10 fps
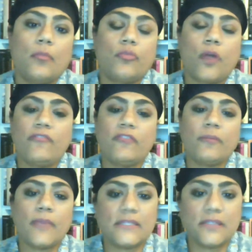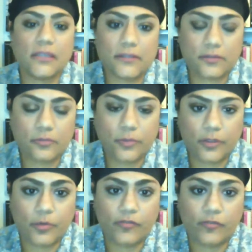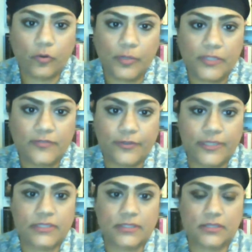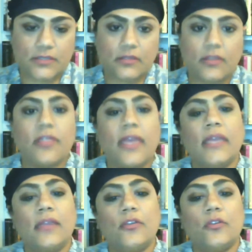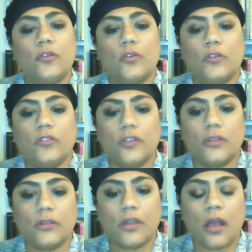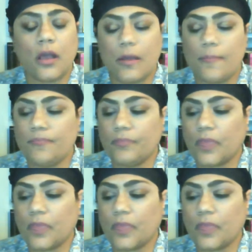private meetings with the performers, for instance, so that they could, um,